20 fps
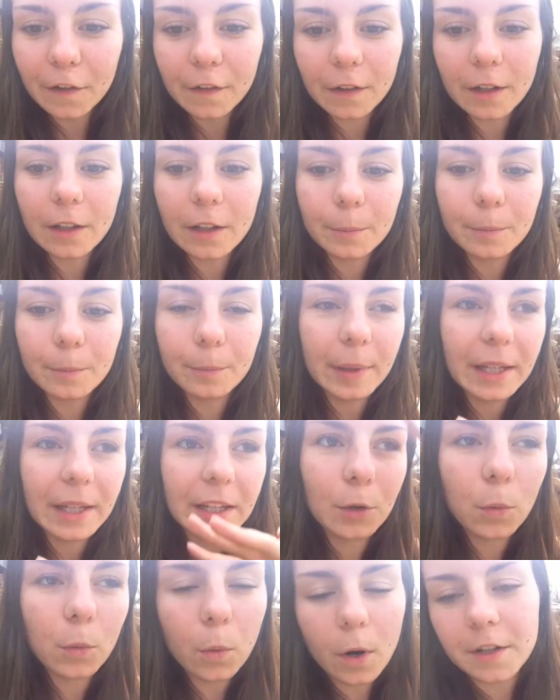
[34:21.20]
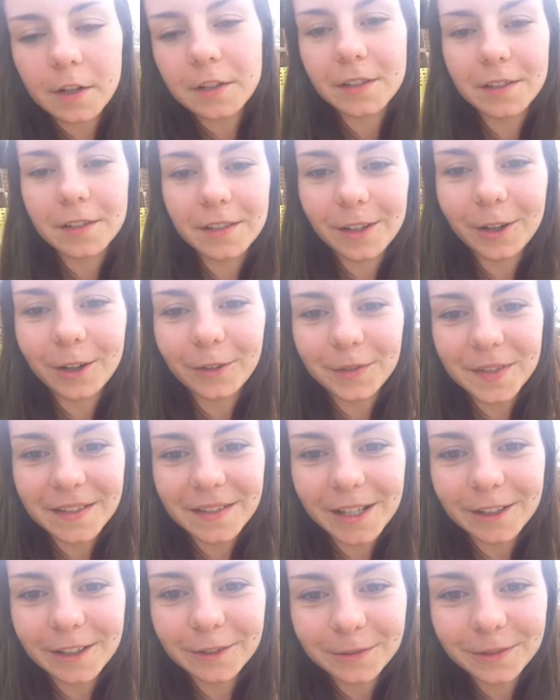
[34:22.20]
A big quantity of
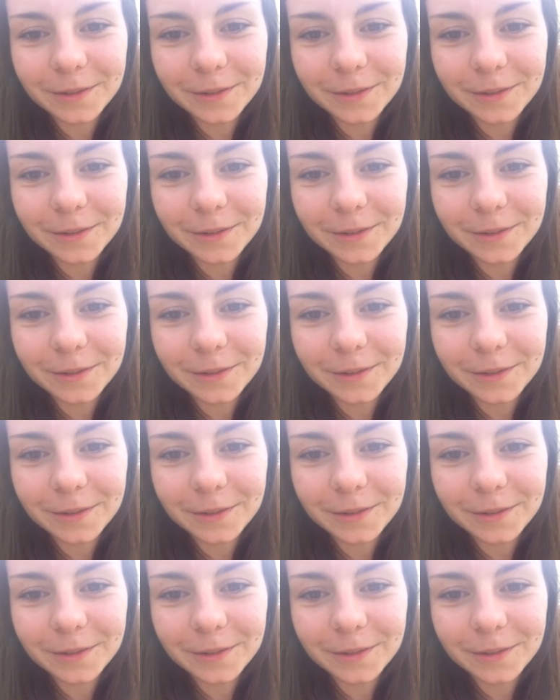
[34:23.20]
stuff.